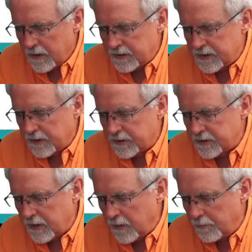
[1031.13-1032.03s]

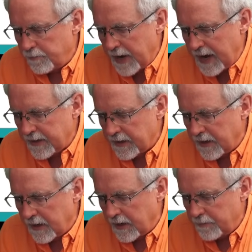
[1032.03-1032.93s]
oscilloscope back
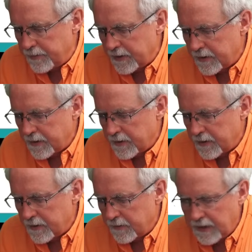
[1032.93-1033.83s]
up.
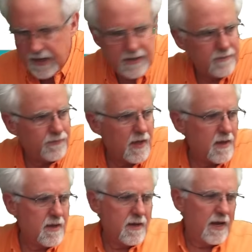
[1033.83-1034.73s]
Okay,
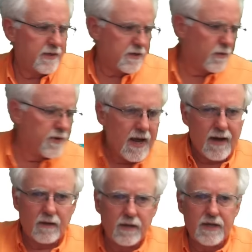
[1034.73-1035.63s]
and so
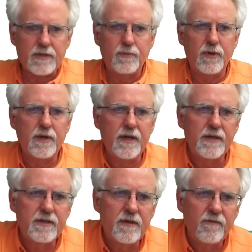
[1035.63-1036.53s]
now let's put
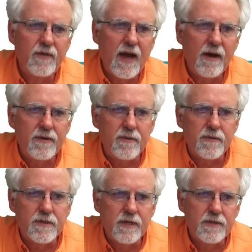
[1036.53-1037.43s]
in some
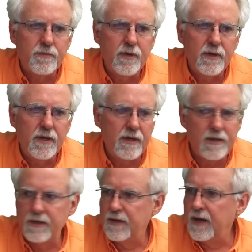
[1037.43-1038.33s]
values. Let's put
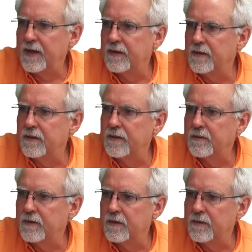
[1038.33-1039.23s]
in, and
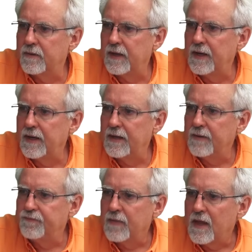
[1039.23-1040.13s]
okay,
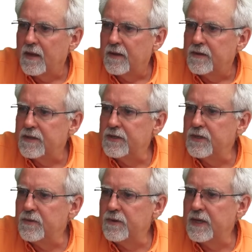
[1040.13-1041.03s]
since
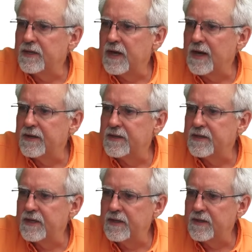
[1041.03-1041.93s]
you can kind of
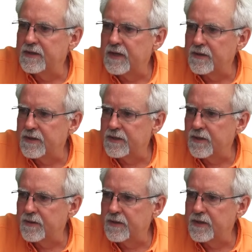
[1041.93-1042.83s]
see this, I'll just
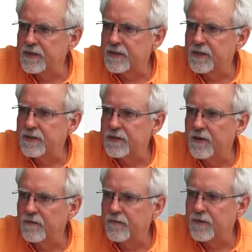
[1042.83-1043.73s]
go to the
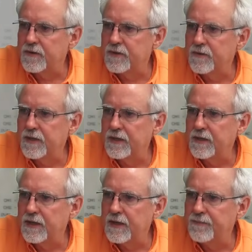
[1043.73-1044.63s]
oscilloscope full screen
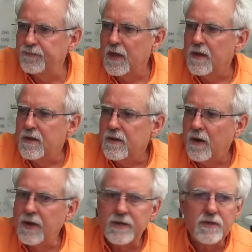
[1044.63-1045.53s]
again.
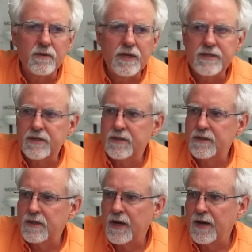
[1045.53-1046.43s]
Okay, so
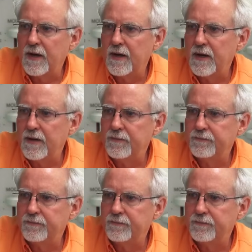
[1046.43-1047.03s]
let's, uh,